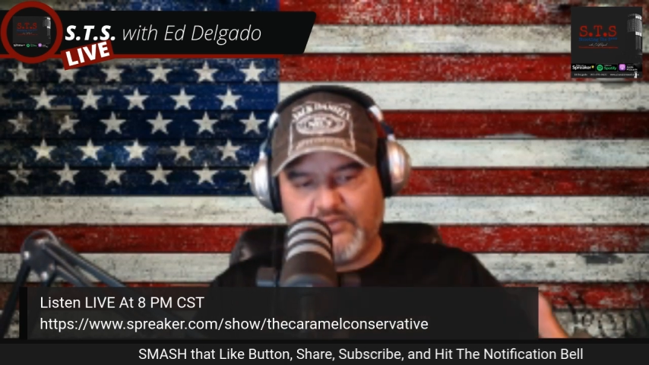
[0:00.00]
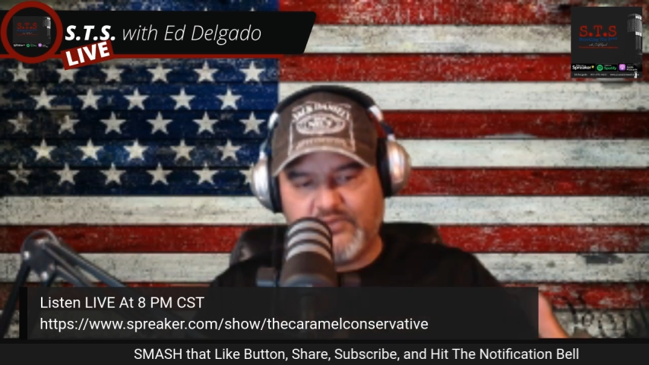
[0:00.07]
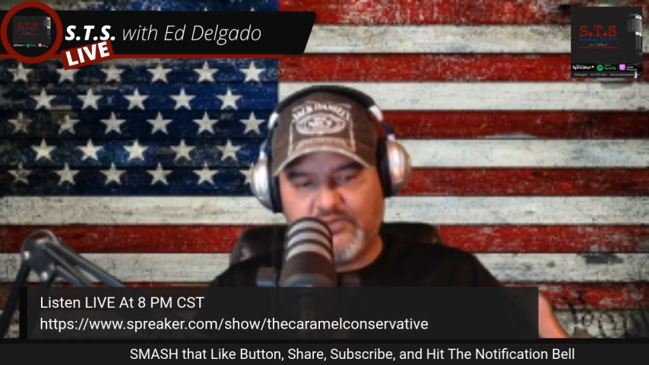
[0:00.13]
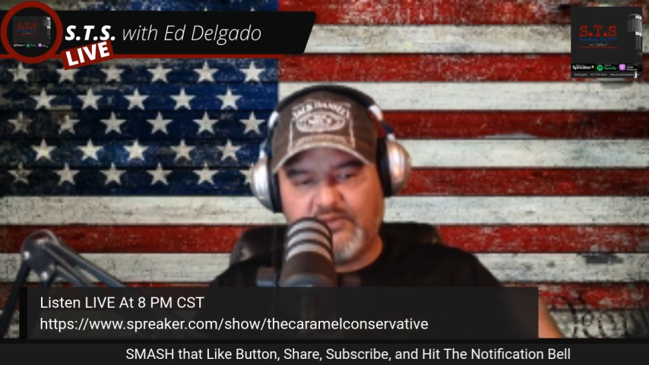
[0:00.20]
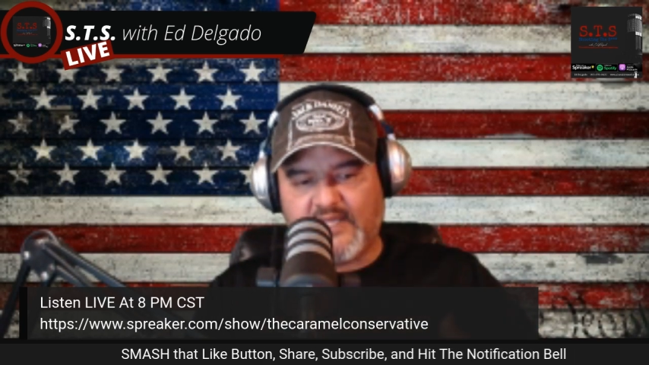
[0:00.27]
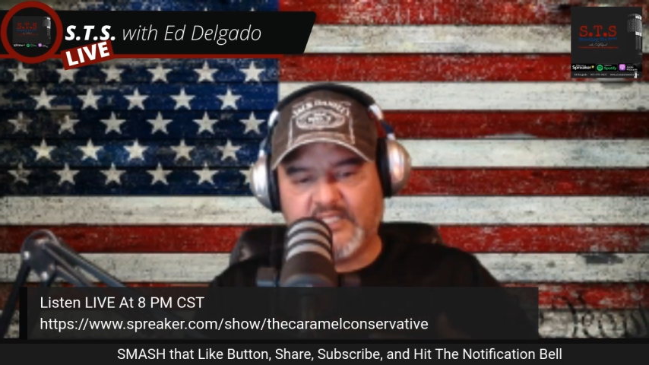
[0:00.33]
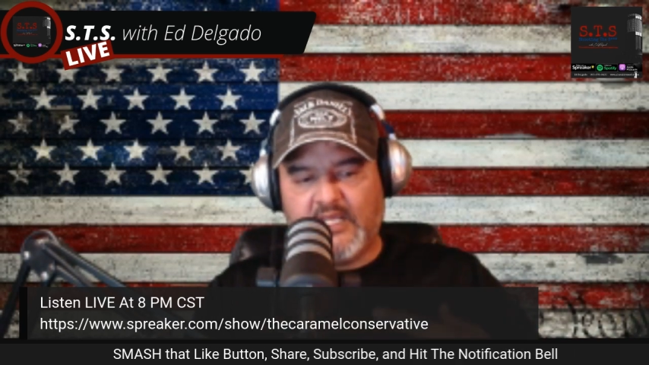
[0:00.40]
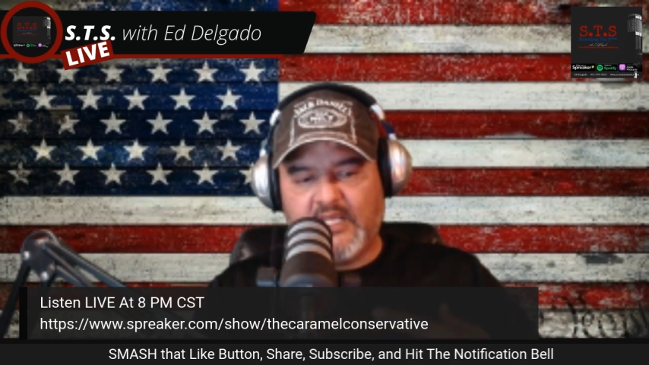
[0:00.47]

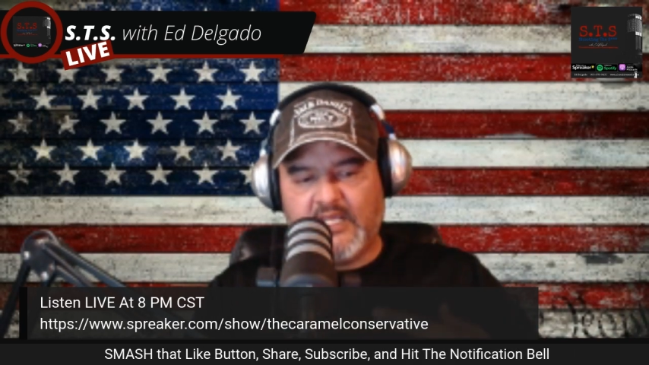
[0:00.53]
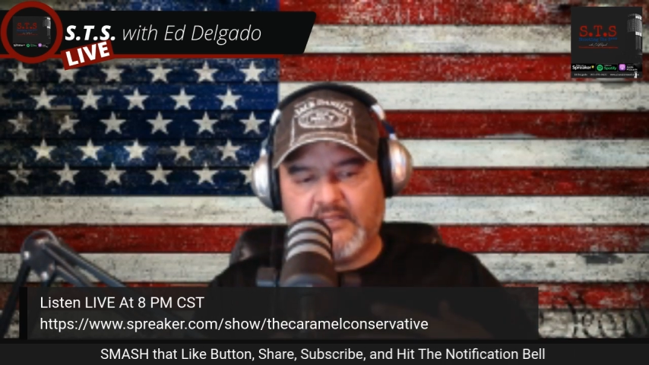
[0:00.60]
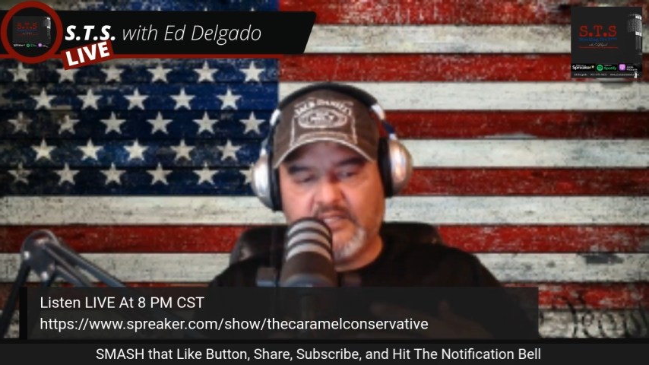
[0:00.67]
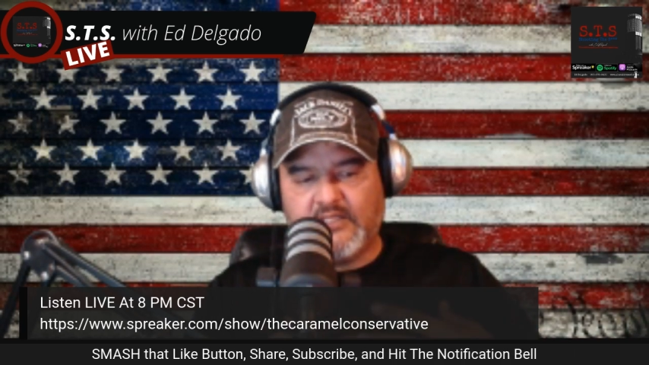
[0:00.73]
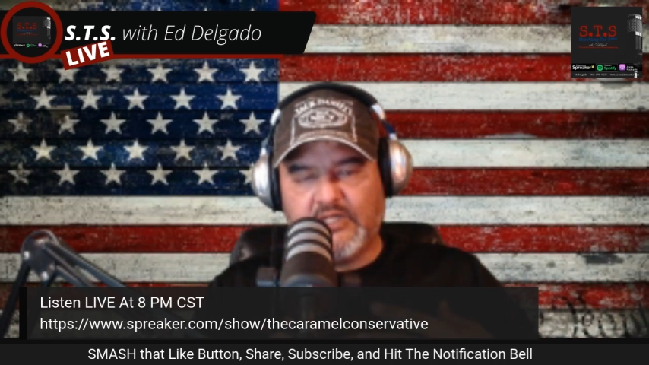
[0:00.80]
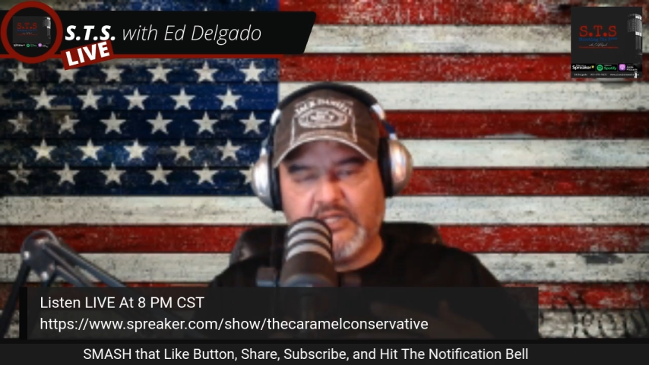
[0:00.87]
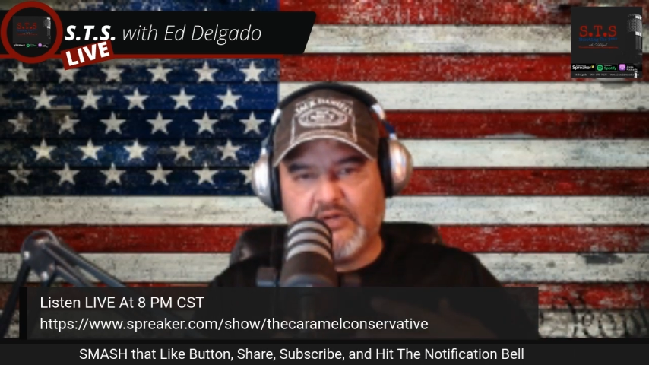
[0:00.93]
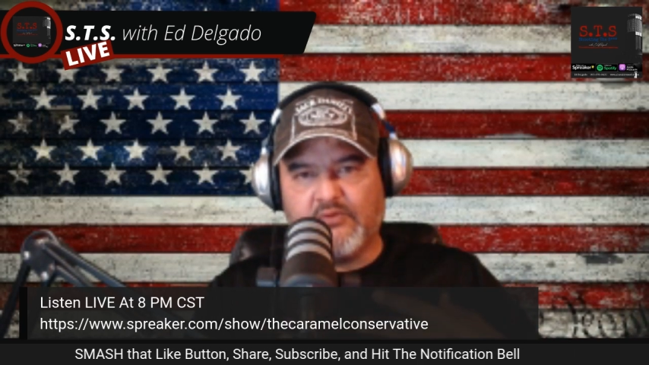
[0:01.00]
you know,
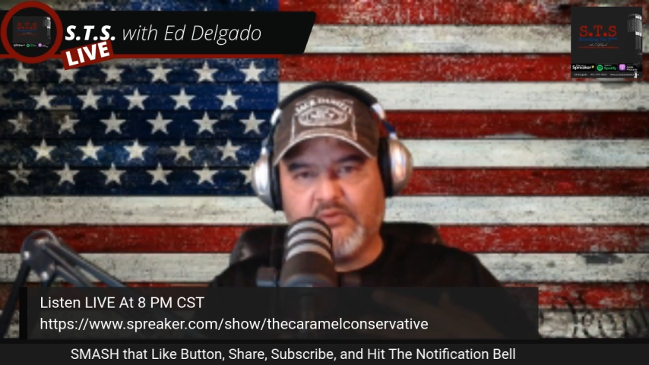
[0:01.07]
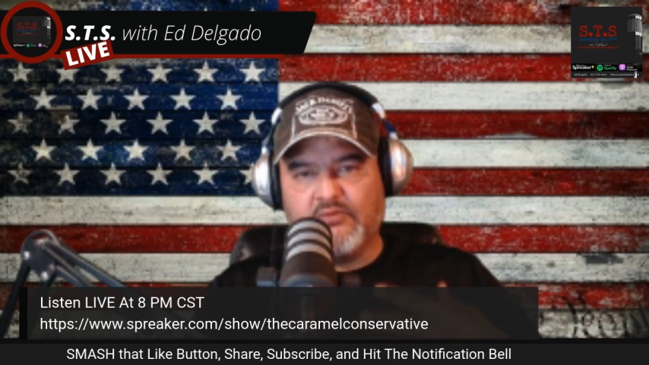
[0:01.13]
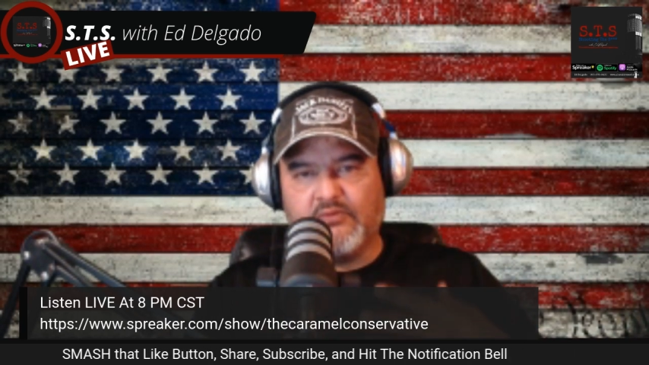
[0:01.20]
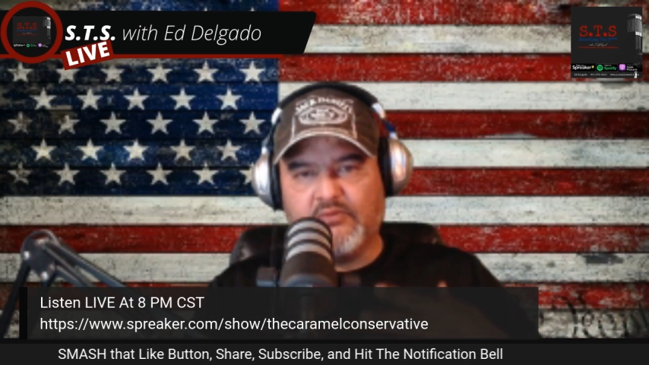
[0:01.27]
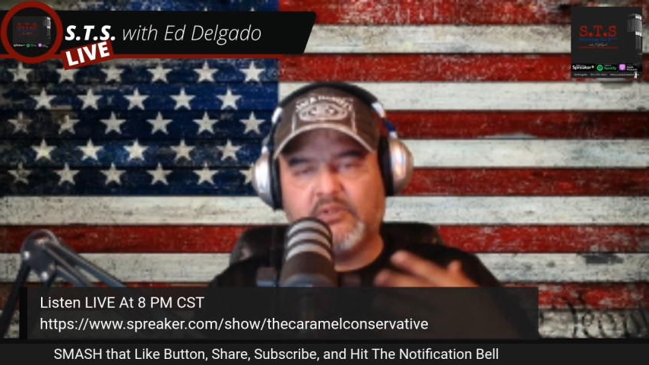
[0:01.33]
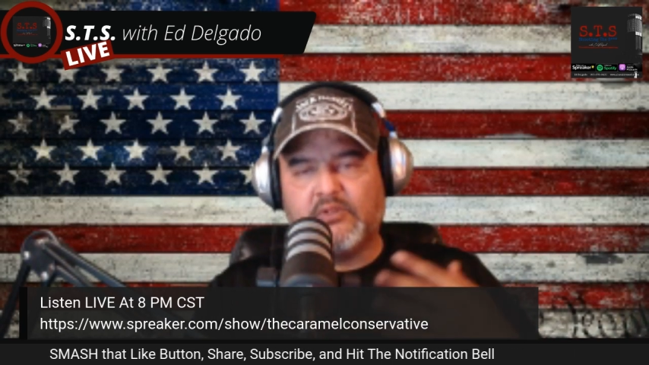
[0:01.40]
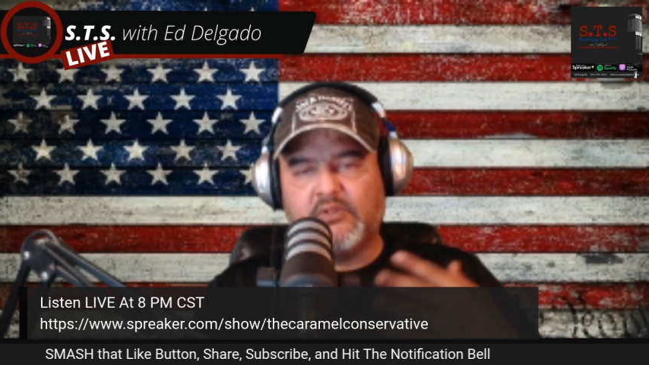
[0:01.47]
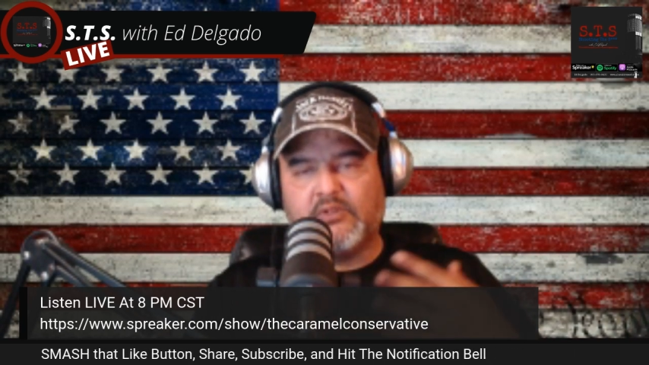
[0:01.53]
looking
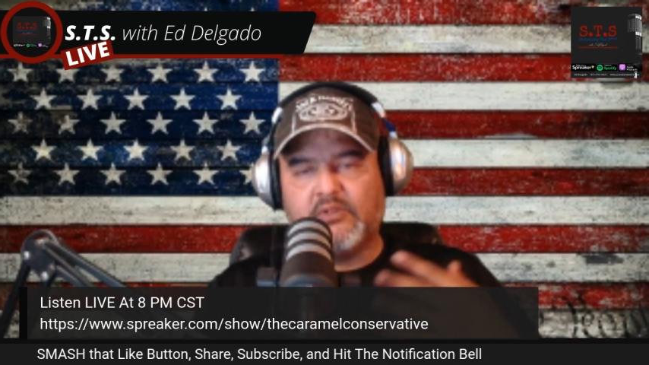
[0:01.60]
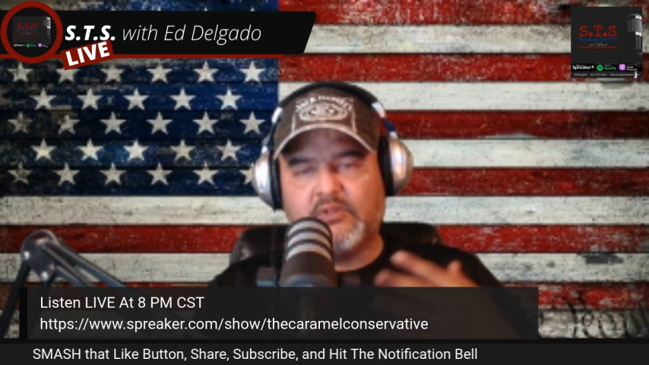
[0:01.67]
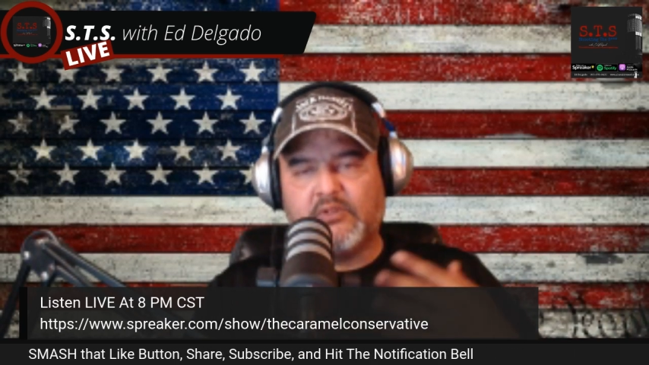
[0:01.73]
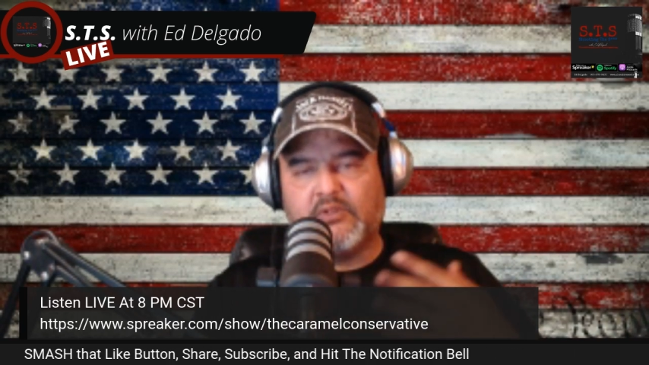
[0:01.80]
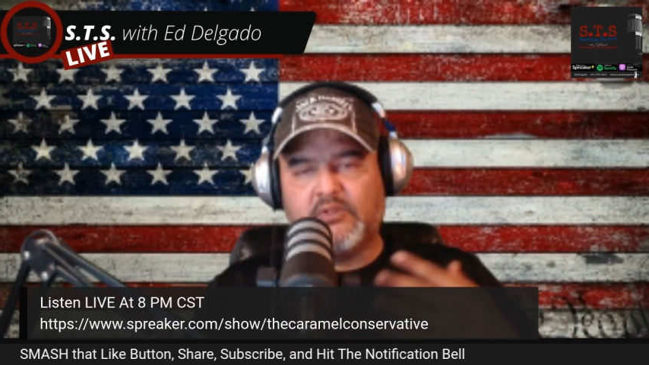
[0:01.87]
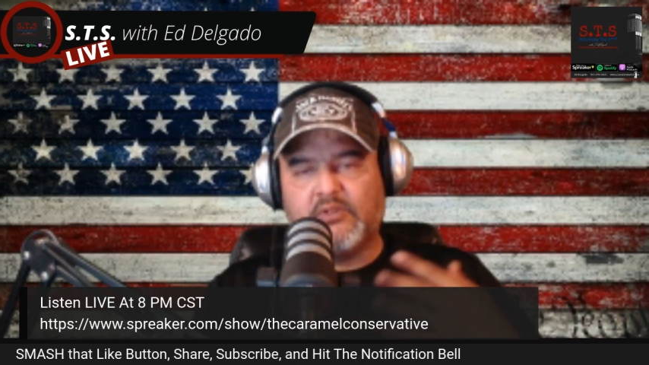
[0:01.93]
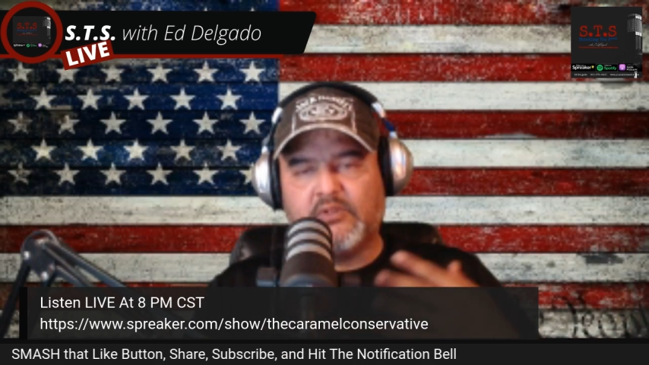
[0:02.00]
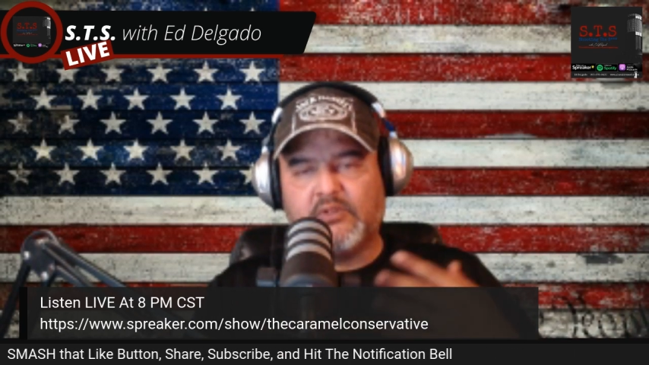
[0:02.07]
for more
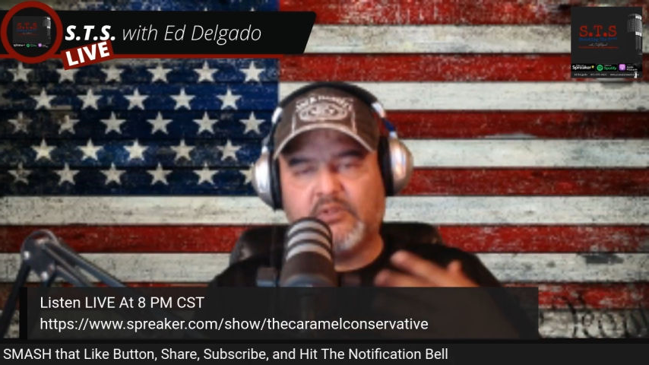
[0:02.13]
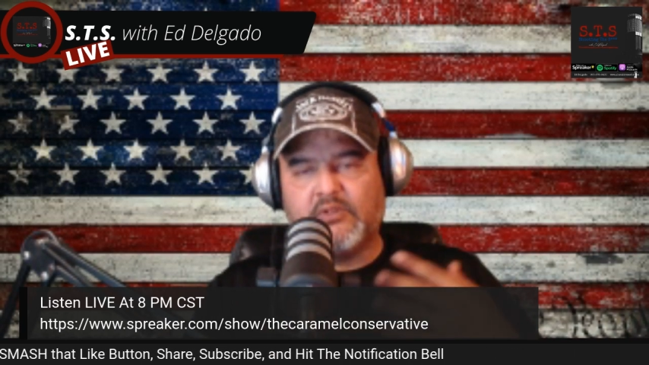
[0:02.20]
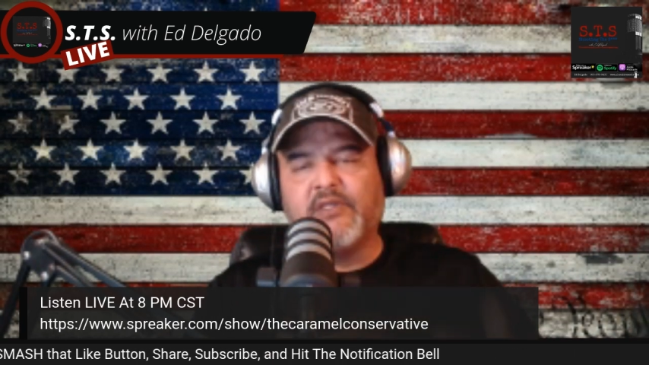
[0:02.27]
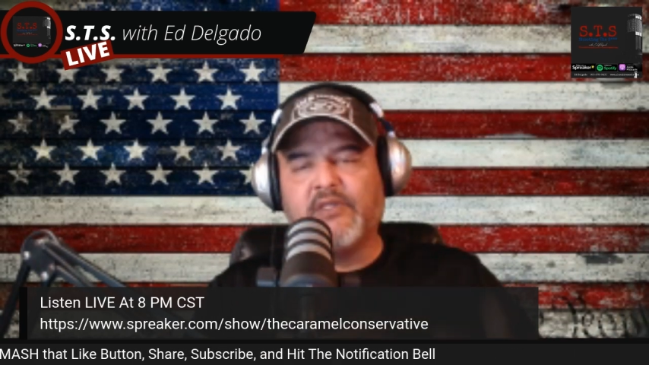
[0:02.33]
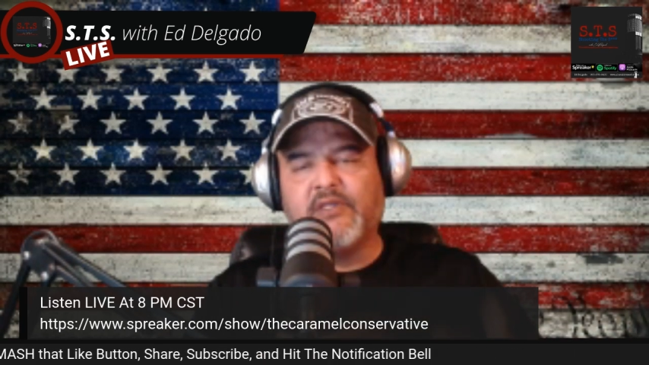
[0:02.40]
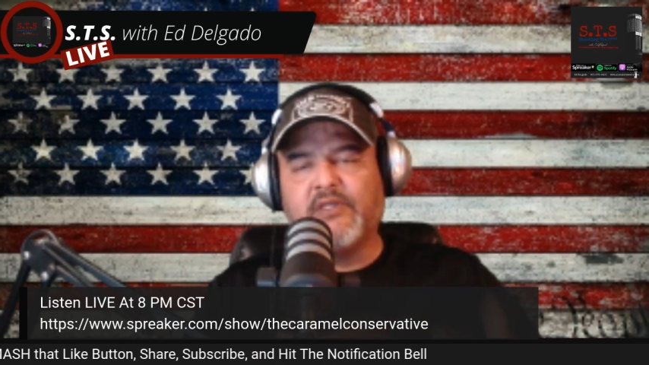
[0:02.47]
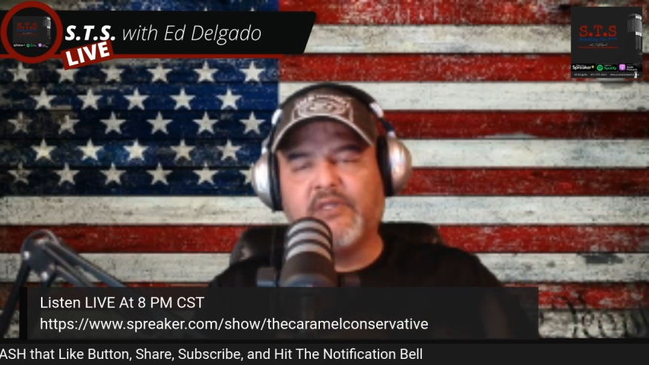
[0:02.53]
content,